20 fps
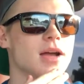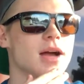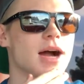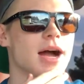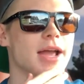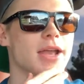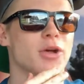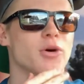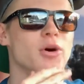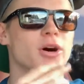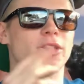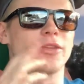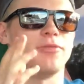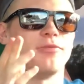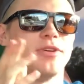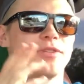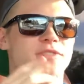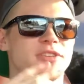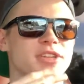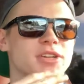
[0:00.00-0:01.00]
I know on the
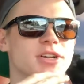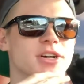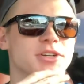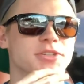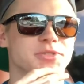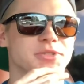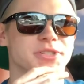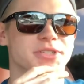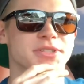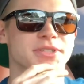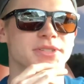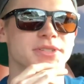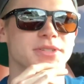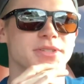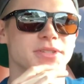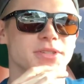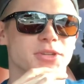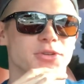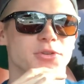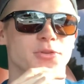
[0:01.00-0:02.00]
1500s,
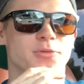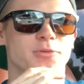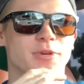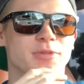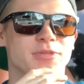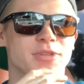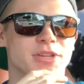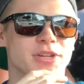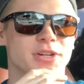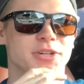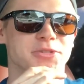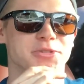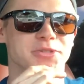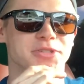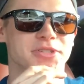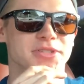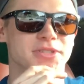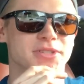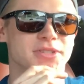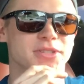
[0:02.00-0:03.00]
the new
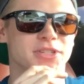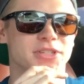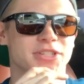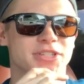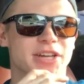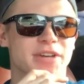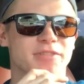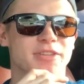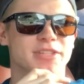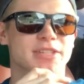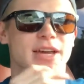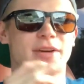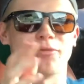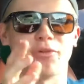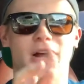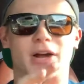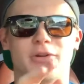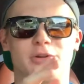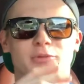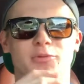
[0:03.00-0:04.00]
1500s, the Chevys have
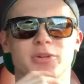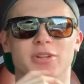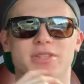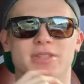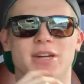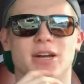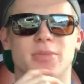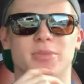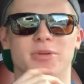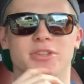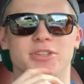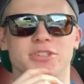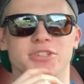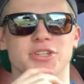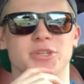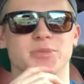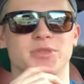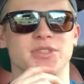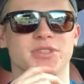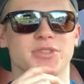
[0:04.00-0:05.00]
rounded ones now, but the
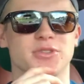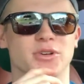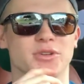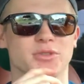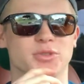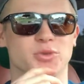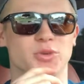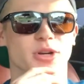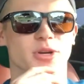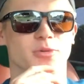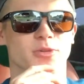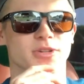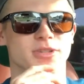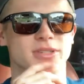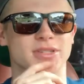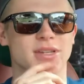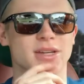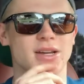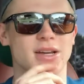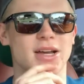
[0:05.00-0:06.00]
GMC still have square
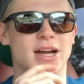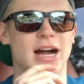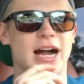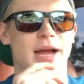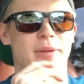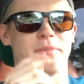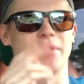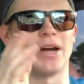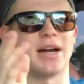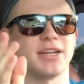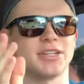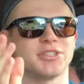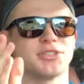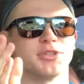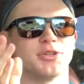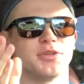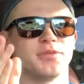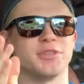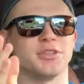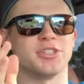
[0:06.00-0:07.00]
ones. I'm not
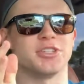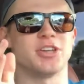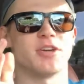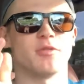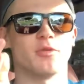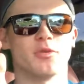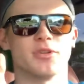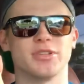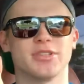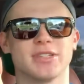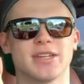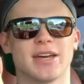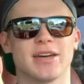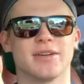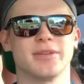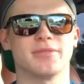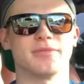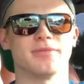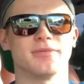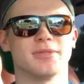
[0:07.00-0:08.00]
sure if the Chevy ones
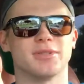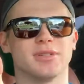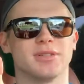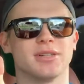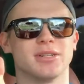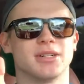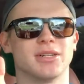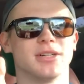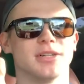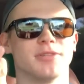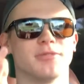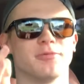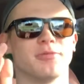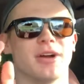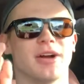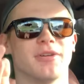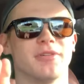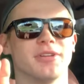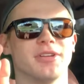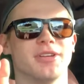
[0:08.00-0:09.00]
have
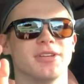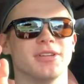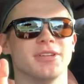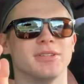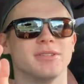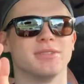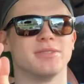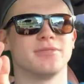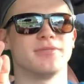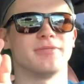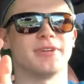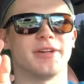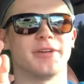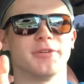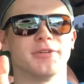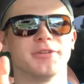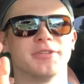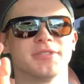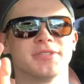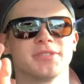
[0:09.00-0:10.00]
rounded
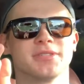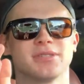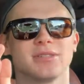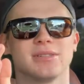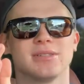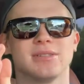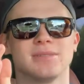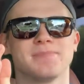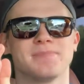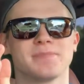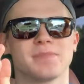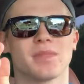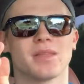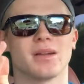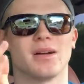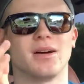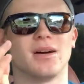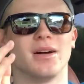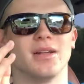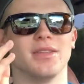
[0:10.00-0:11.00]
fenders
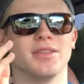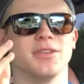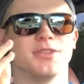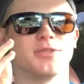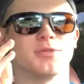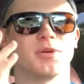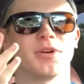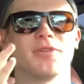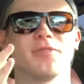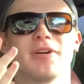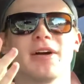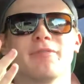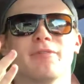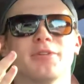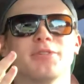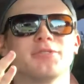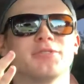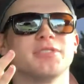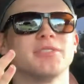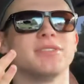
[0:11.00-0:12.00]
on the
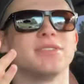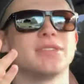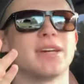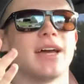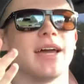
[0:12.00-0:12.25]
2500s.